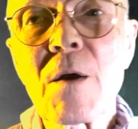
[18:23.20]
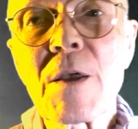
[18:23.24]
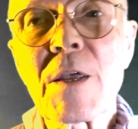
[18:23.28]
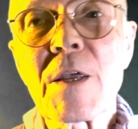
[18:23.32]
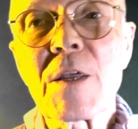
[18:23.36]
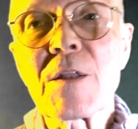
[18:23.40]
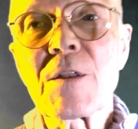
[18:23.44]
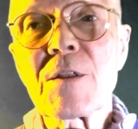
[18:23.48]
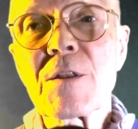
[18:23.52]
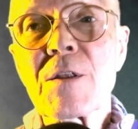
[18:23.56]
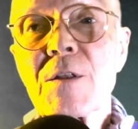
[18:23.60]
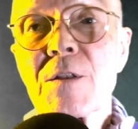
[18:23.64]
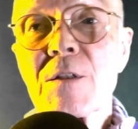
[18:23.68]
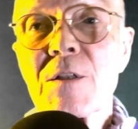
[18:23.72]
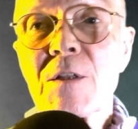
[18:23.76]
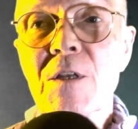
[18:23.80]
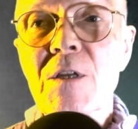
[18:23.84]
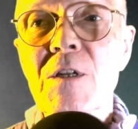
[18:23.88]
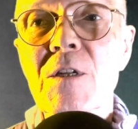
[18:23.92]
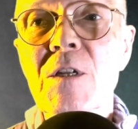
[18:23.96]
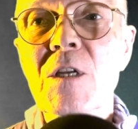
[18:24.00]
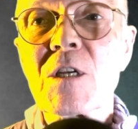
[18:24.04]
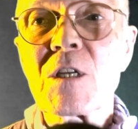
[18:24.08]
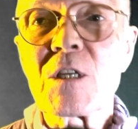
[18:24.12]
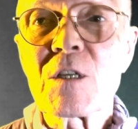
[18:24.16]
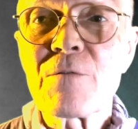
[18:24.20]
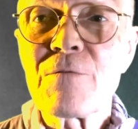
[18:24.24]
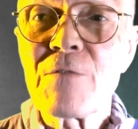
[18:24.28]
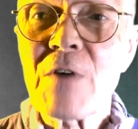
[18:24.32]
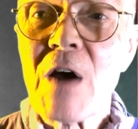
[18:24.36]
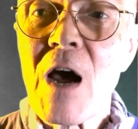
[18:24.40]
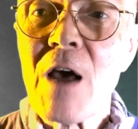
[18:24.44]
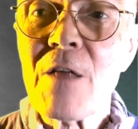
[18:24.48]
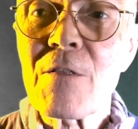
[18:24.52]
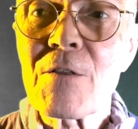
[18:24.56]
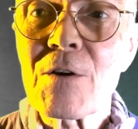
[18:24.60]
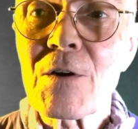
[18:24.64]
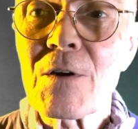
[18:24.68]
in that his
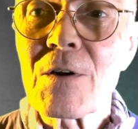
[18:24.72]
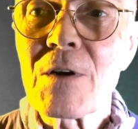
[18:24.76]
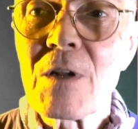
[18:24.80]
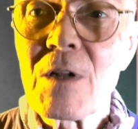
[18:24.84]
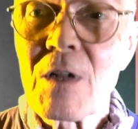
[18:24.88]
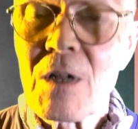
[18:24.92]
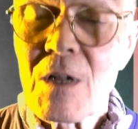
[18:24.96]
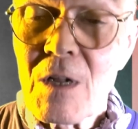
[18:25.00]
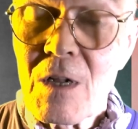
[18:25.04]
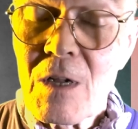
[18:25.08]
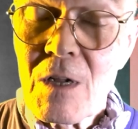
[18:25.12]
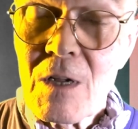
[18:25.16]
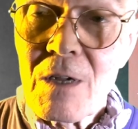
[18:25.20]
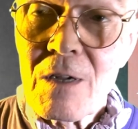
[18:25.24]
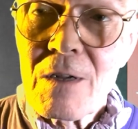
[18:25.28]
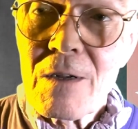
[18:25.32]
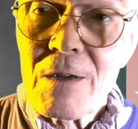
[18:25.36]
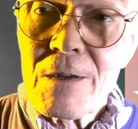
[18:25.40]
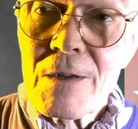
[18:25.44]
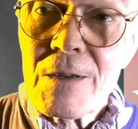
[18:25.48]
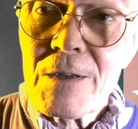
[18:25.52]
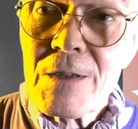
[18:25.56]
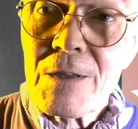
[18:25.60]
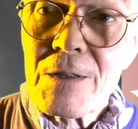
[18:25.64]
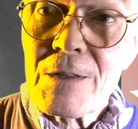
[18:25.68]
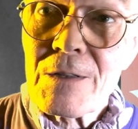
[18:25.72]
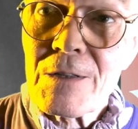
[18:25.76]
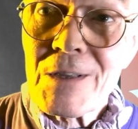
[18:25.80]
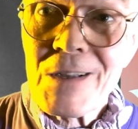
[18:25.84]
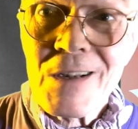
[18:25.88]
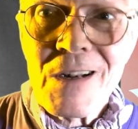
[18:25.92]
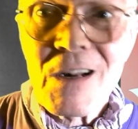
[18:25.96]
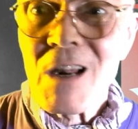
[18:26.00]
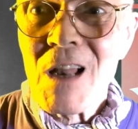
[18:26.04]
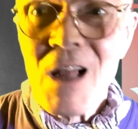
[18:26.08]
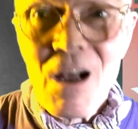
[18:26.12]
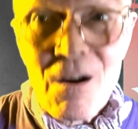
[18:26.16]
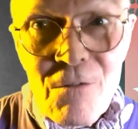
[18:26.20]
father
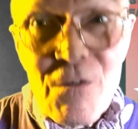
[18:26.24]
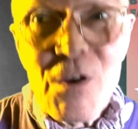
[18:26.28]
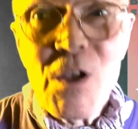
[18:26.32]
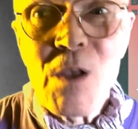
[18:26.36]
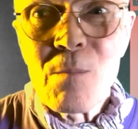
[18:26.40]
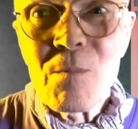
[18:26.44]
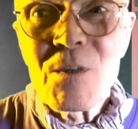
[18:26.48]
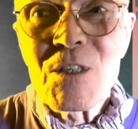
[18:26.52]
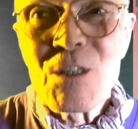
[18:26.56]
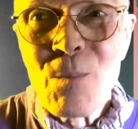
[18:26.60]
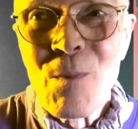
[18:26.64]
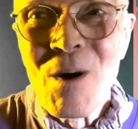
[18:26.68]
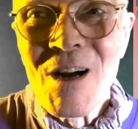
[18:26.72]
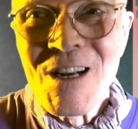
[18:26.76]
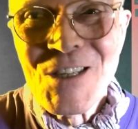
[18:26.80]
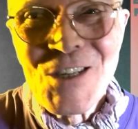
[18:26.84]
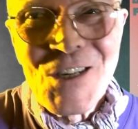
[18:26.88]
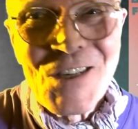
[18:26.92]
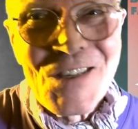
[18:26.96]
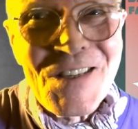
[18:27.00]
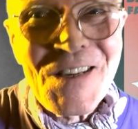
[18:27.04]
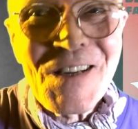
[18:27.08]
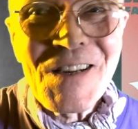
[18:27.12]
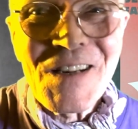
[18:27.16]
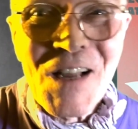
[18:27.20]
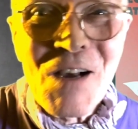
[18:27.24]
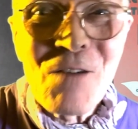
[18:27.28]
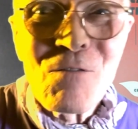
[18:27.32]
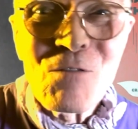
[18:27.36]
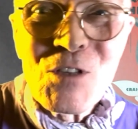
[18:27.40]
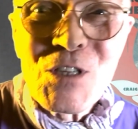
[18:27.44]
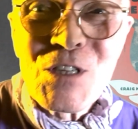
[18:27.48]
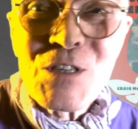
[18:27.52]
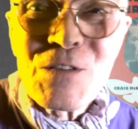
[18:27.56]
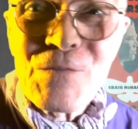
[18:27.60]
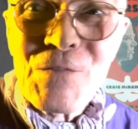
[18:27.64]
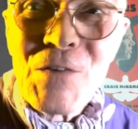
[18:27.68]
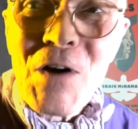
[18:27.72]
didn't love him as much as he loved
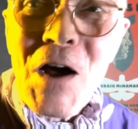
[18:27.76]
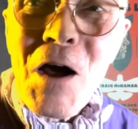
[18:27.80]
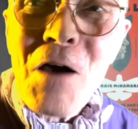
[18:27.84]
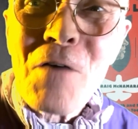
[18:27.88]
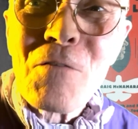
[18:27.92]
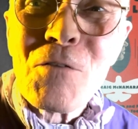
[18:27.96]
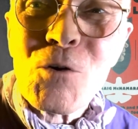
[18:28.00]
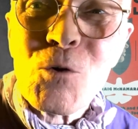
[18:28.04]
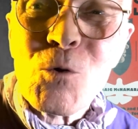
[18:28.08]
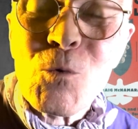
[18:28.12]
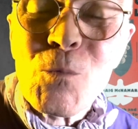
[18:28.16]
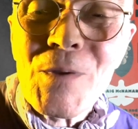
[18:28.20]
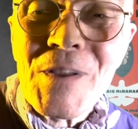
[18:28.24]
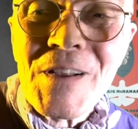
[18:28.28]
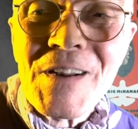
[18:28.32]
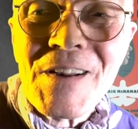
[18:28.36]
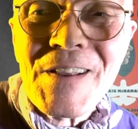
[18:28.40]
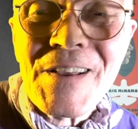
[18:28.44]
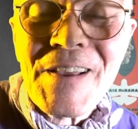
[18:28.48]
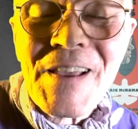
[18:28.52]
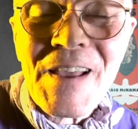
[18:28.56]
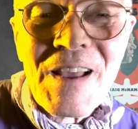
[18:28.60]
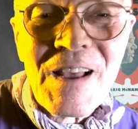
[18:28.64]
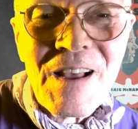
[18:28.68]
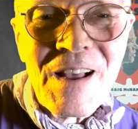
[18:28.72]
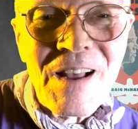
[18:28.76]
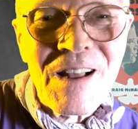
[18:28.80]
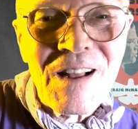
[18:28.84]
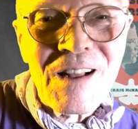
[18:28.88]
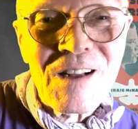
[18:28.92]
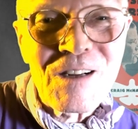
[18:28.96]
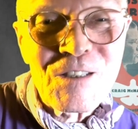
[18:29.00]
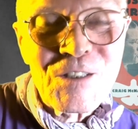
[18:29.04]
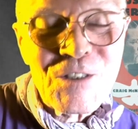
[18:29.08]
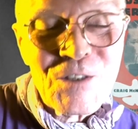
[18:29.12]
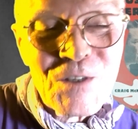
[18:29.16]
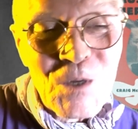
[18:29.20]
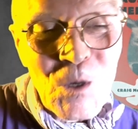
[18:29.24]
his father, really.
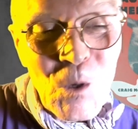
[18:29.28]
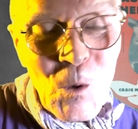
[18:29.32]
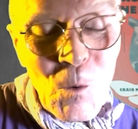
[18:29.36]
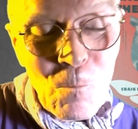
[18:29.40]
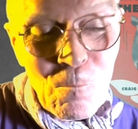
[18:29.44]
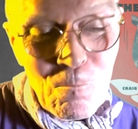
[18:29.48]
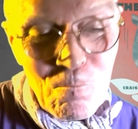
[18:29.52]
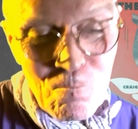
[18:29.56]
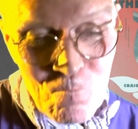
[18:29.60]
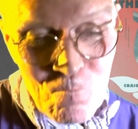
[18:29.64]
So